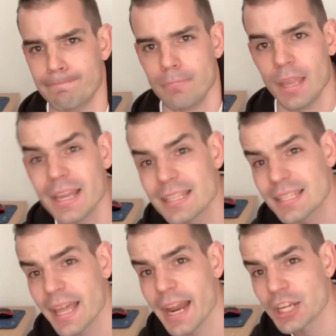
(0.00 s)

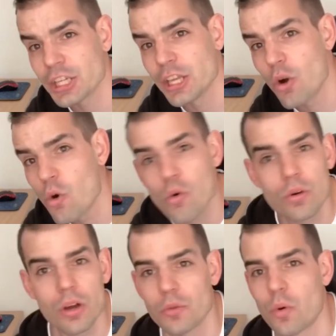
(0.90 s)
Instead, actually, all
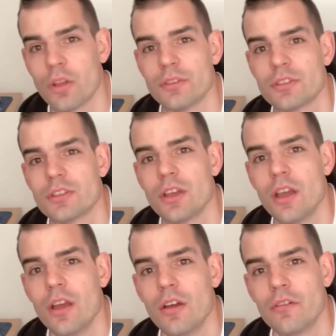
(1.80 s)
God wants
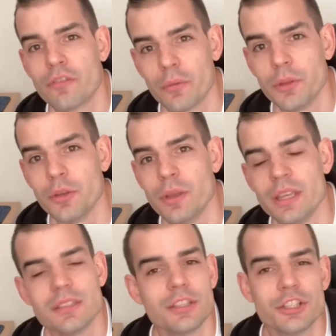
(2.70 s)
from you
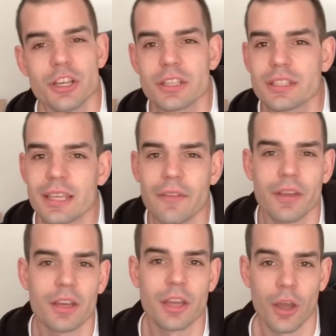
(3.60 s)
is to just give it
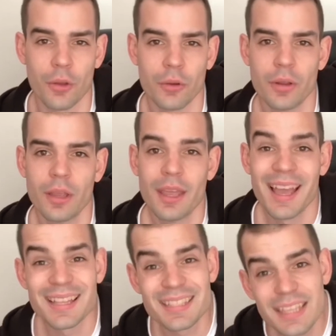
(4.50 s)
a go
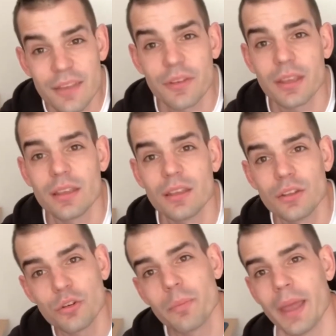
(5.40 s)
and to give it
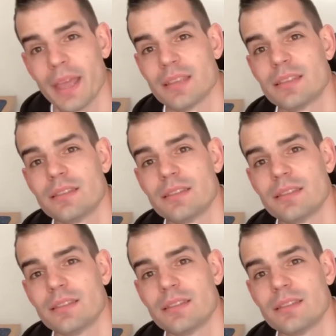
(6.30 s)
your best.